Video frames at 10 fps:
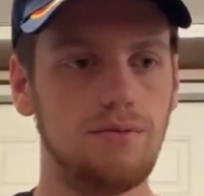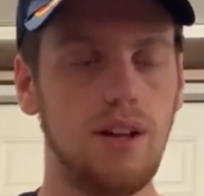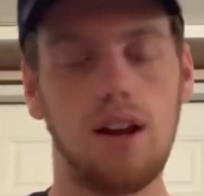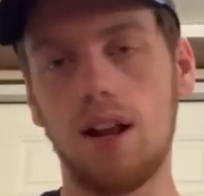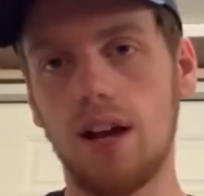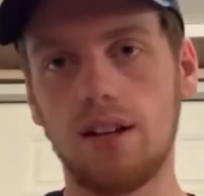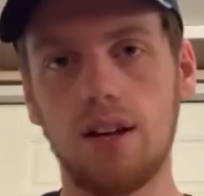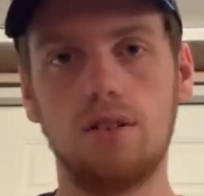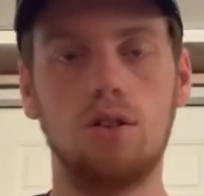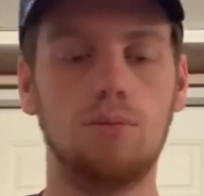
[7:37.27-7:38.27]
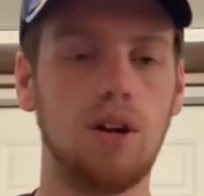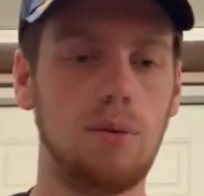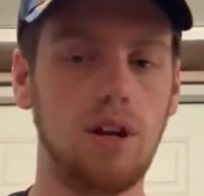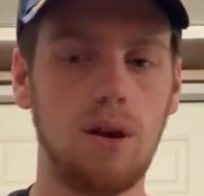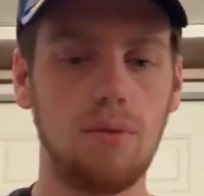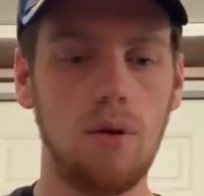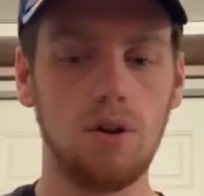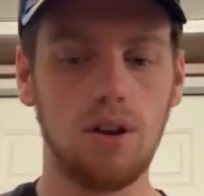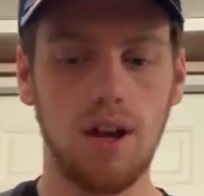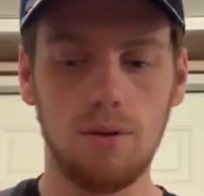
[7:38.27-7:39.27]
and I like tattoos, but I mean, I
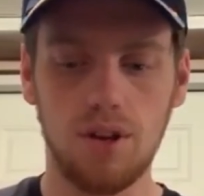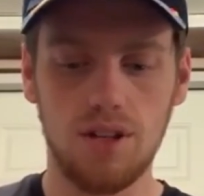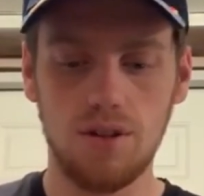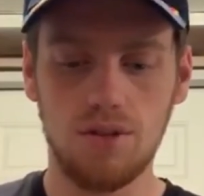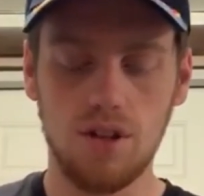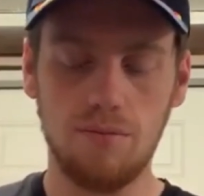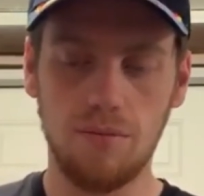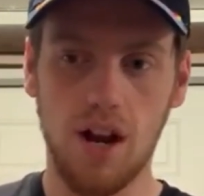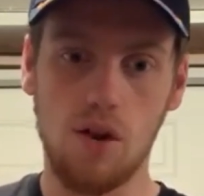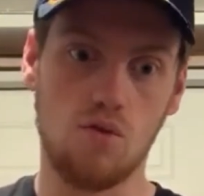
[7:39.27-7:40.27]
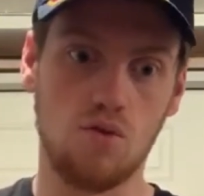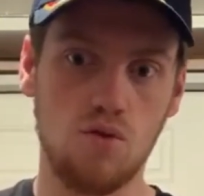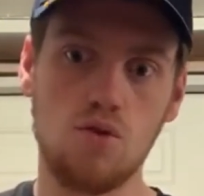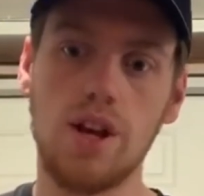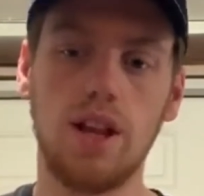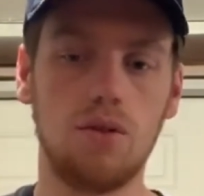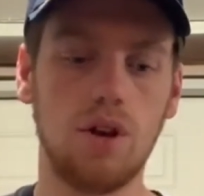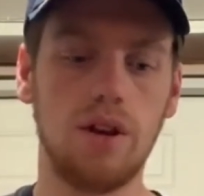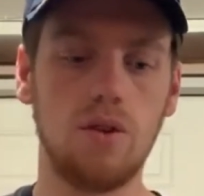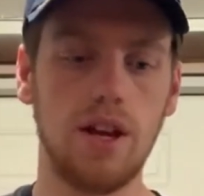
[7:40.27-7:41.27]
wouldn't get them unless it was something that I really,
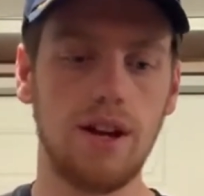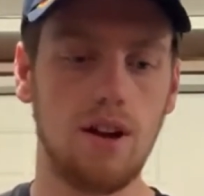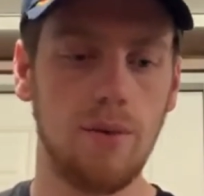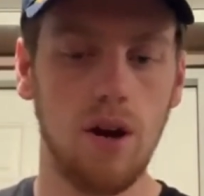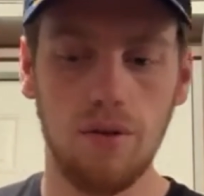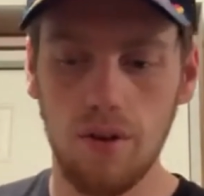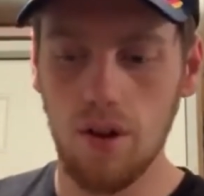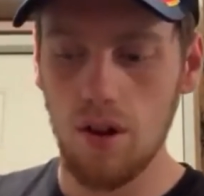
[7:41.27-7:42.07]
really, really care about.